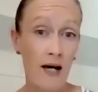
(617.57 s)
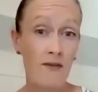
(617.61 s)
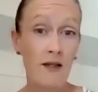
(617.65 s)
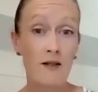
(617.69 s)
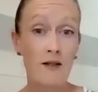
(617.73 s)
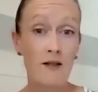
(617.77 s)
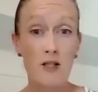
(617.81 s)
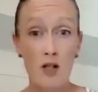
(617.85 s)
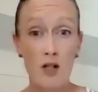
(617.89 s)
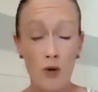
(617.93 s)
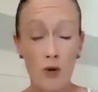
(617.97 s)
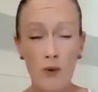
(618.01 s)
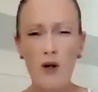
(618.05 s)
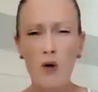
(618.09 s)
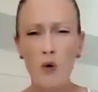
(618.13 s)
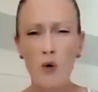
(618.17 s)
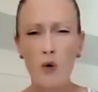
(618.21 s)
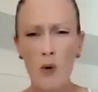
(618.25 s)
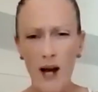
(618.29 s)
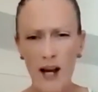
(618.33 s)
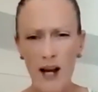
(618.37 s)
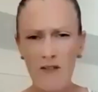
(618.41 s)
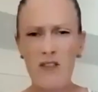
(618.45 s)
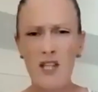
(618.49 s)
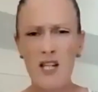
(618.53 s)
And so we all
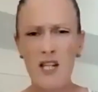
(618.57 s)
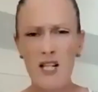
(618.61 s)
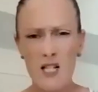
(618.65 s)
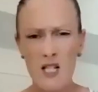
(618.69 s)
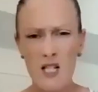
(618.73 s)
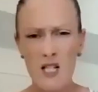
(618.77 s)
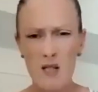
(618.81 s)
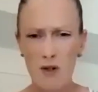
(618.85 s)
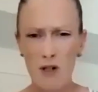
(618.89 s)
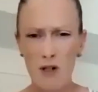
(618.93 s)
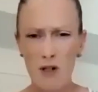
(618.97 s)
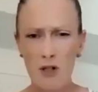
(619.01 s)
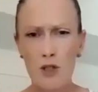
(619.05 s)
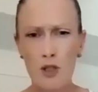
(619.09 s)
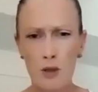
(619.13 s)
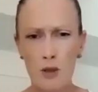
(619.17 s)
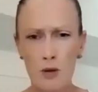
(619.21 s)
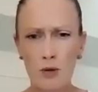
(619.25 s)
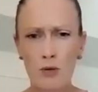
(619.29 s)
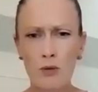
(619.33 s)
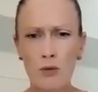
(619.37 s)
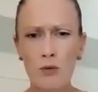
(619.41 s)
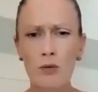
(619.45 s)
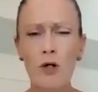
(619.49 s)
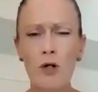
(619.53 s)
have these spiritual